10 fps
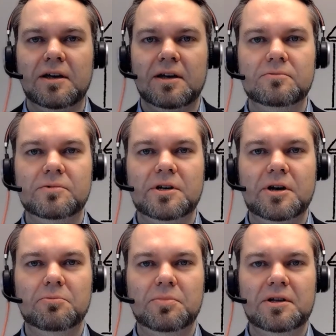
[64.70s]
We
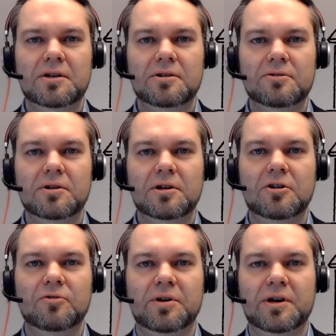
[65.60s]
have been doing a
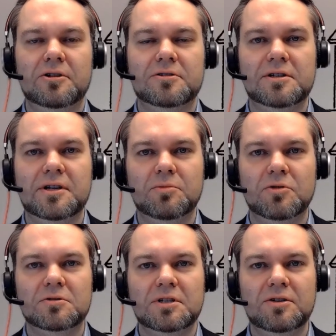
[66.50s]
lot of pilots and
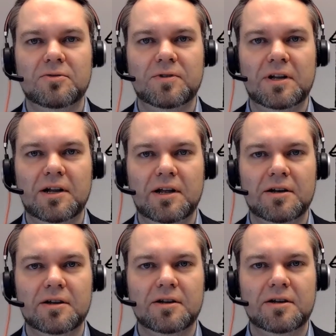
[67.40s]
demos in
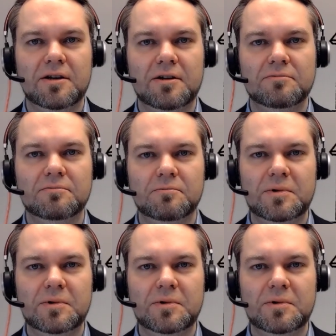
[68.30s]
Finland uh,